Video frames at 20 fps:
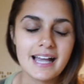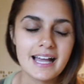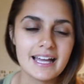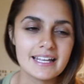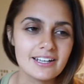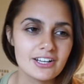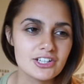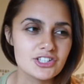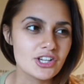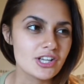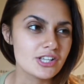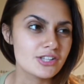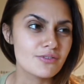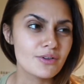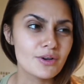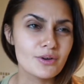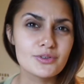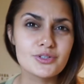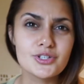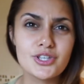And I just
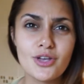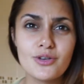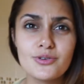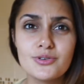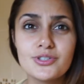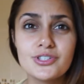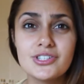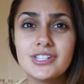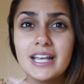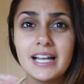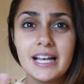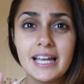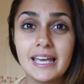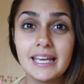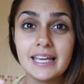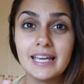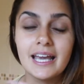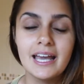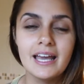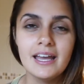feel so
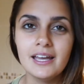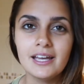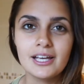silly